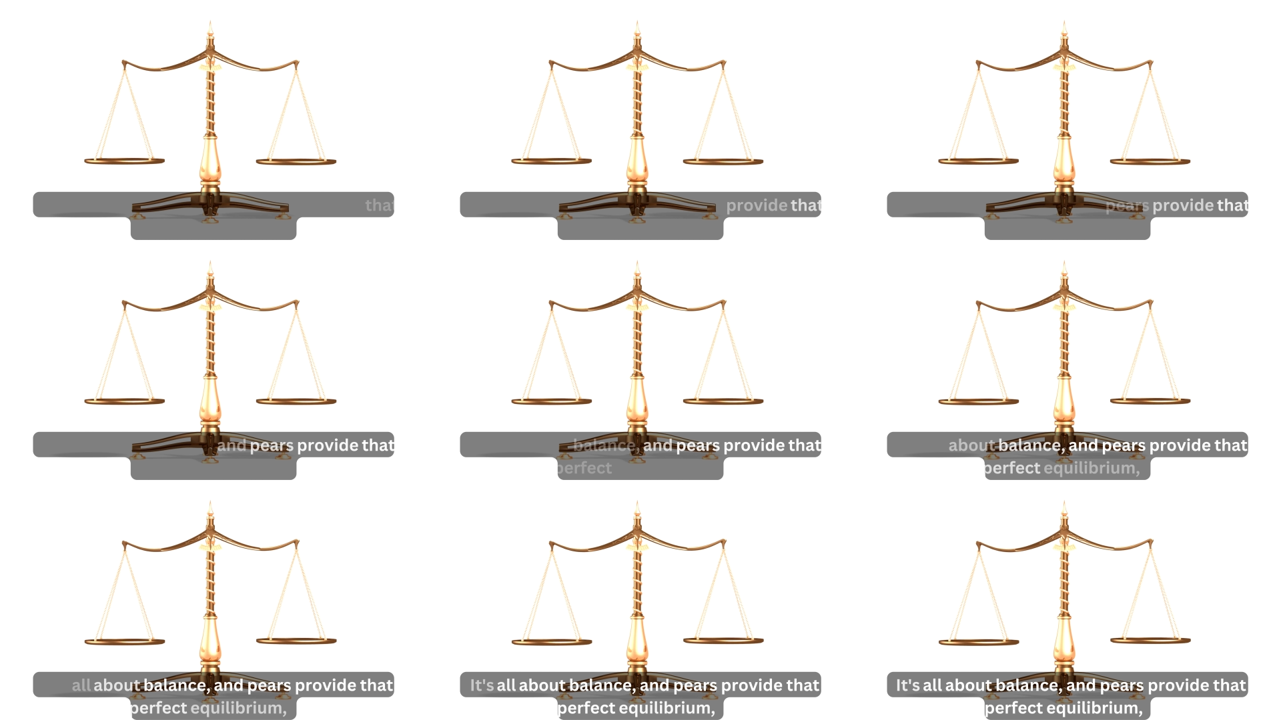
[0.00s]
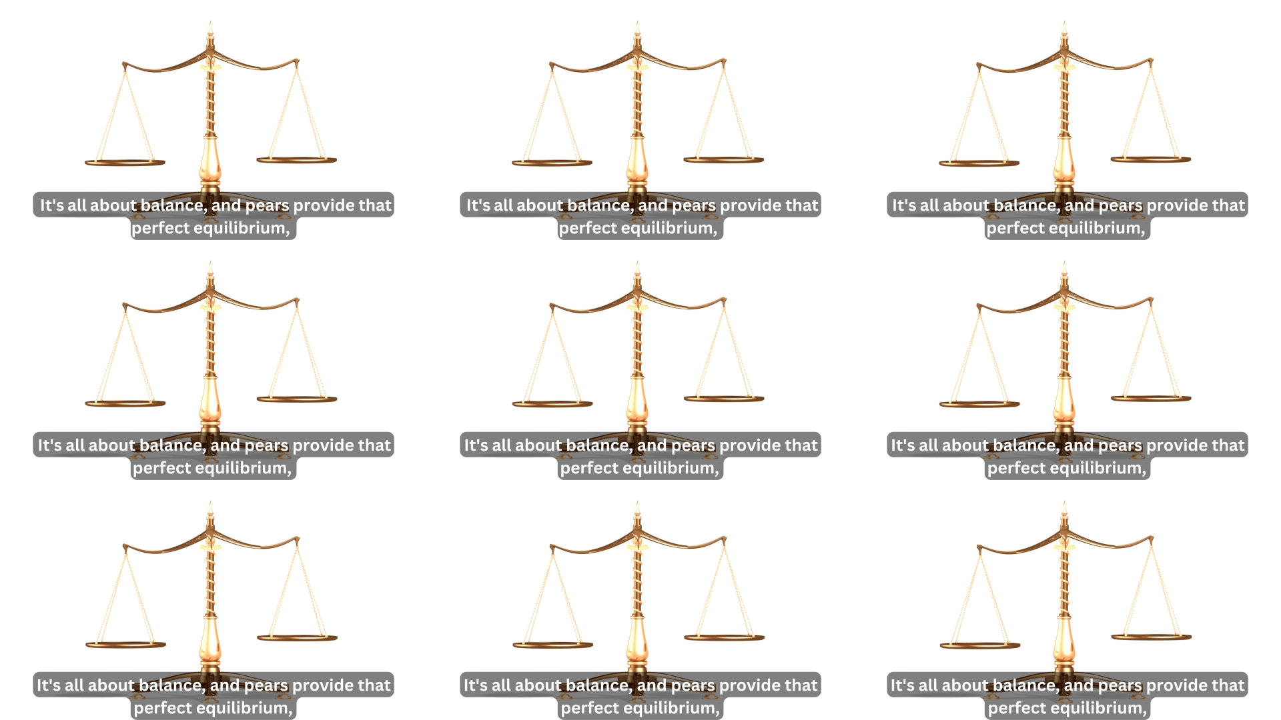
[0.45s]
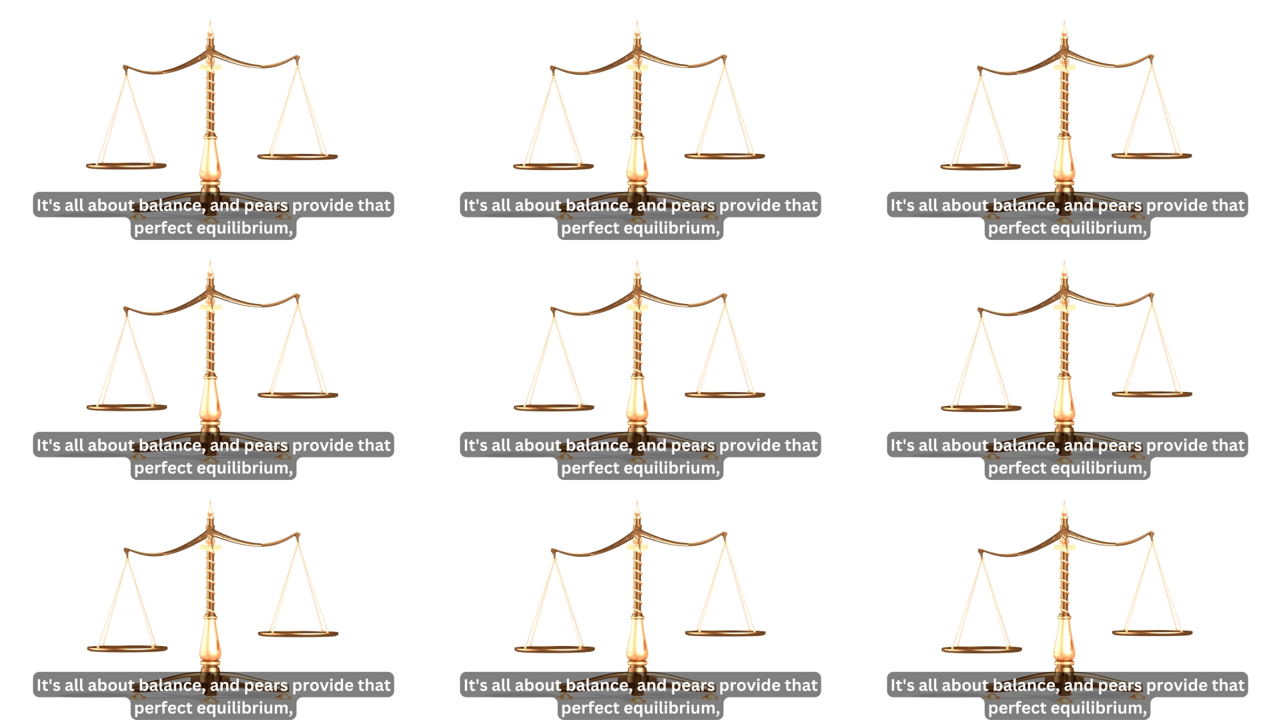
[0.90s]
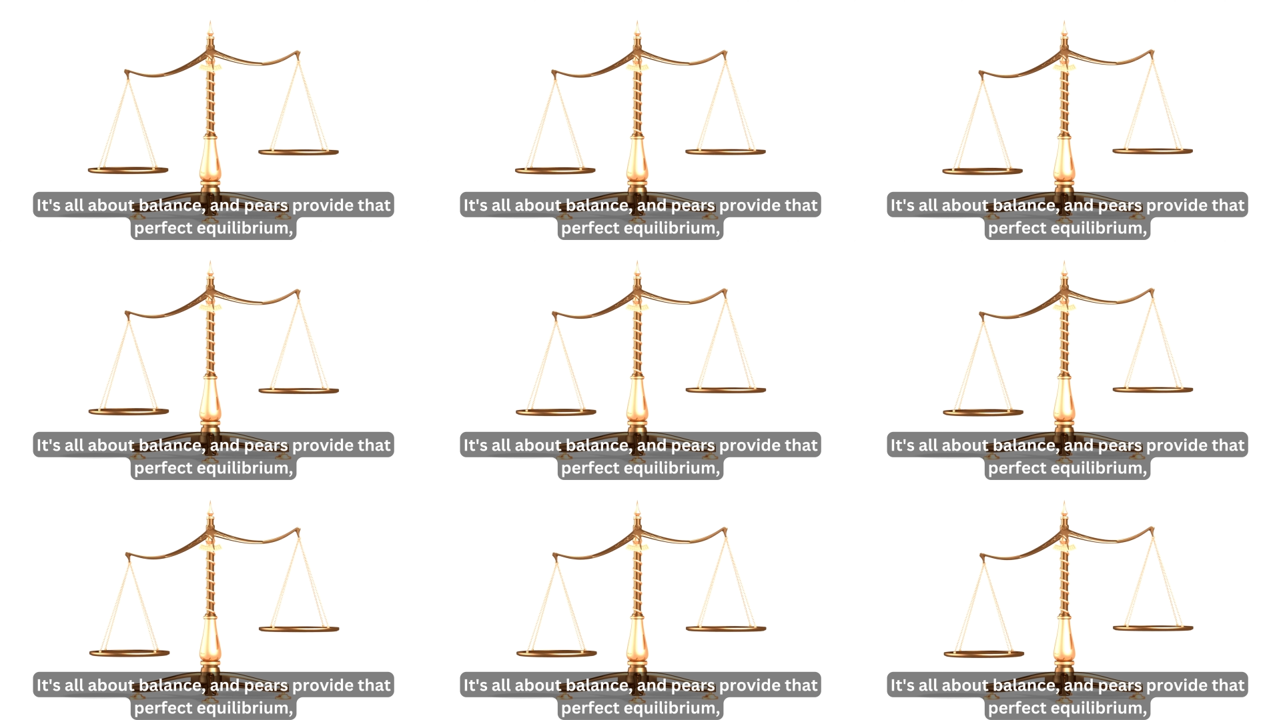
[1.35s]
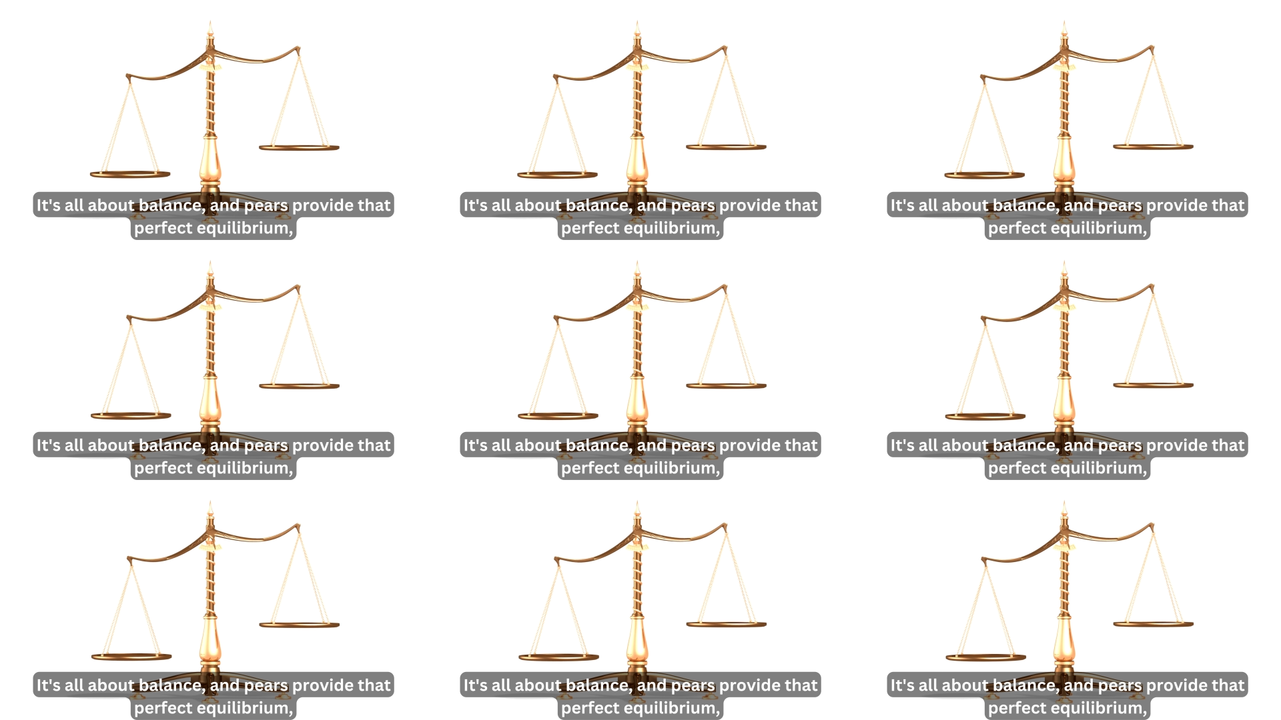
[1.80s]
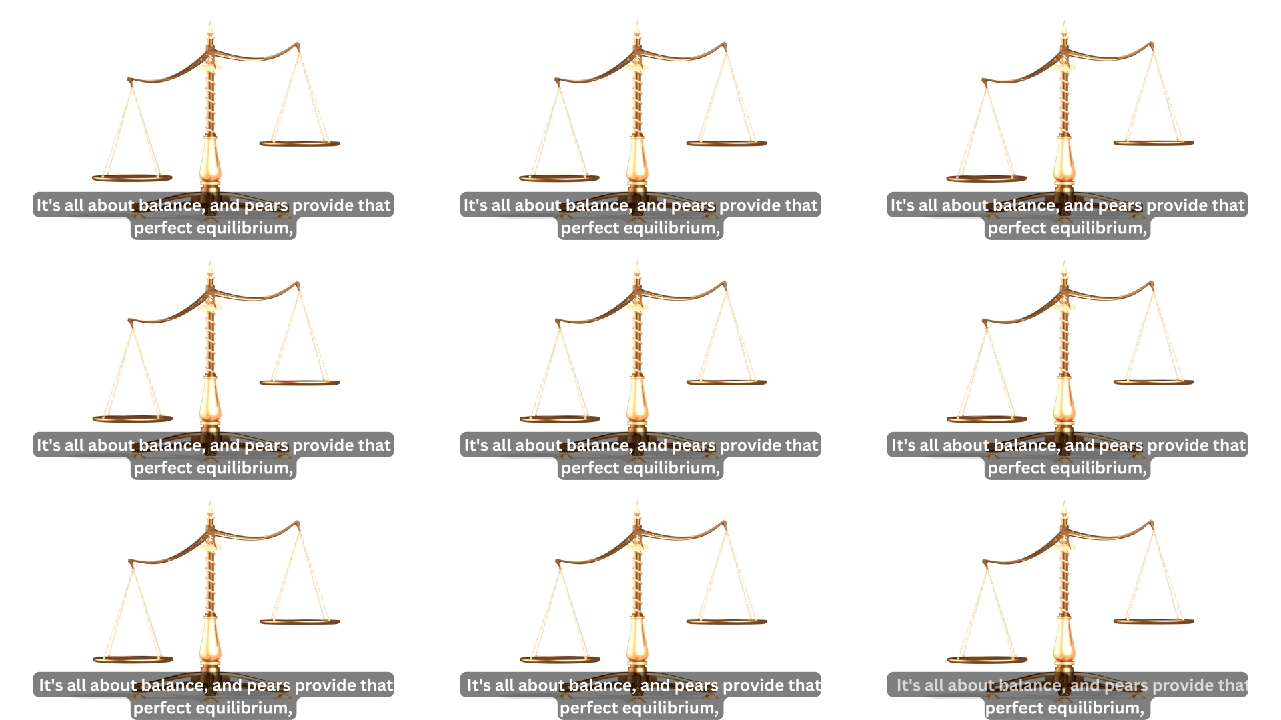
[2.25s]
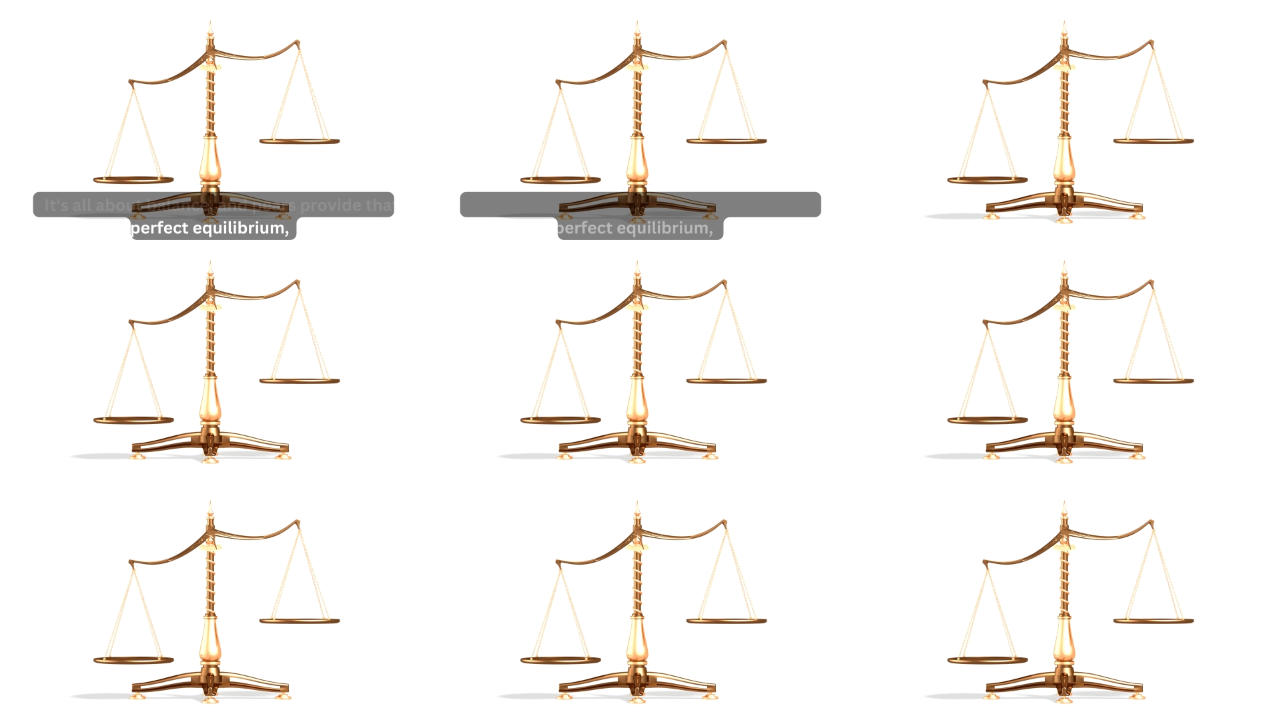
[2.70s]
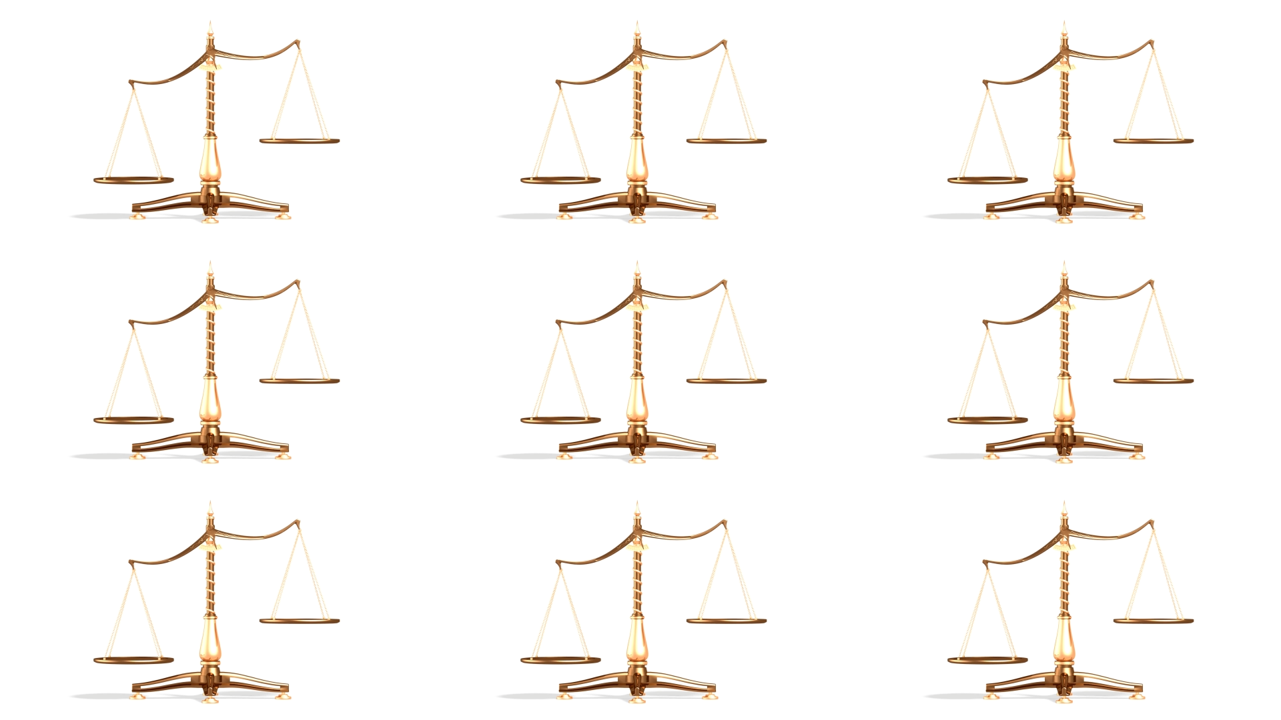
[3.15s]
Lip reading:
No face is visible, so there are no lips to read.